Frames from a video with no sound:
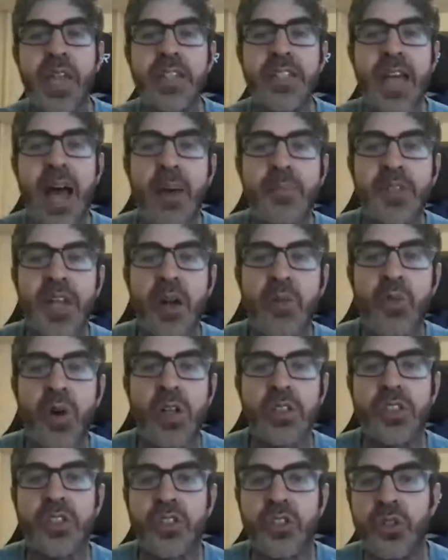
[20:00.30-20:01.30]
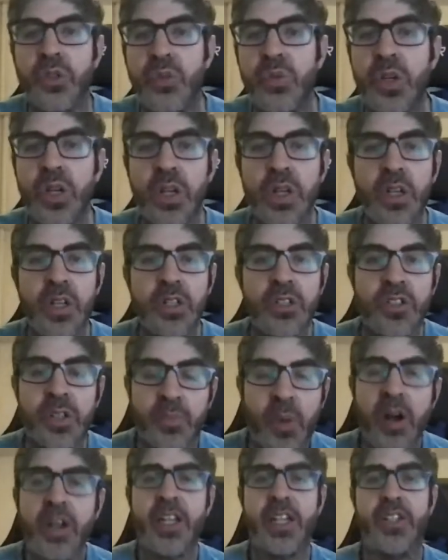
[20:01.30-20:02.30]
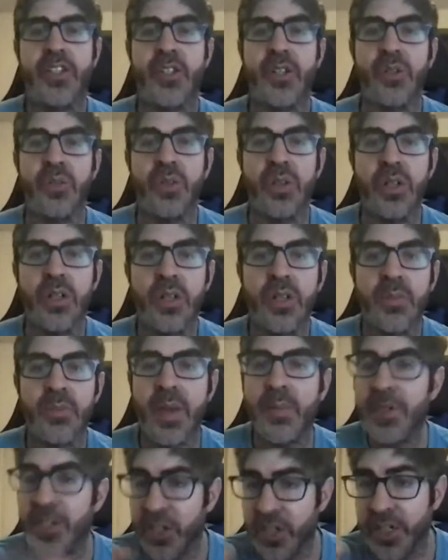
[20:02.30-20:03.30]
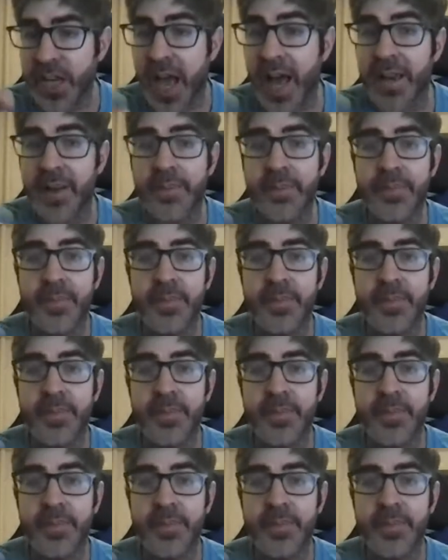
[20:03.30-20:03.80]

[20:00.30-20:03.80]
that TopShot wants to market to. Maybe you're not.